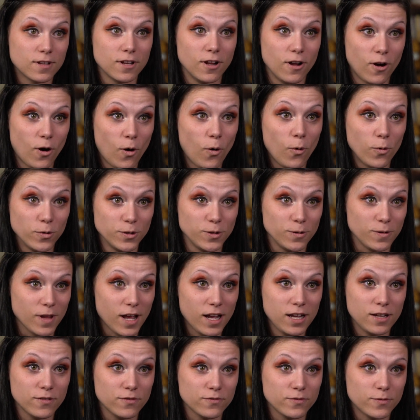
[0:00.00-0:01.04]
a whole new
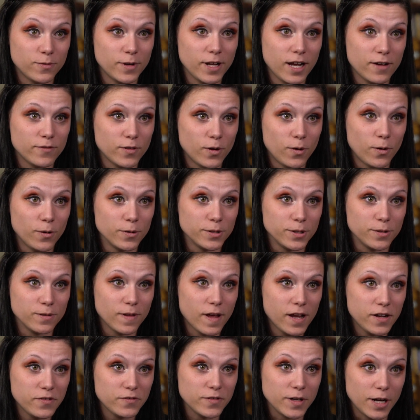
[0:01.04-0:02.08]
life. We have a whole new
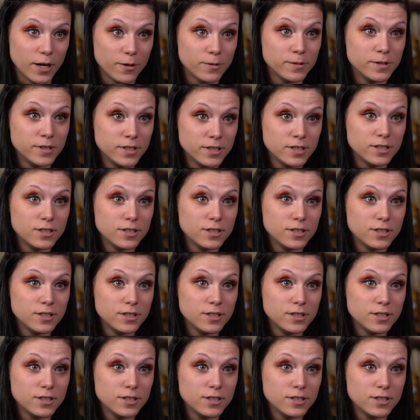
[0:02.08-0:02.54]
life now.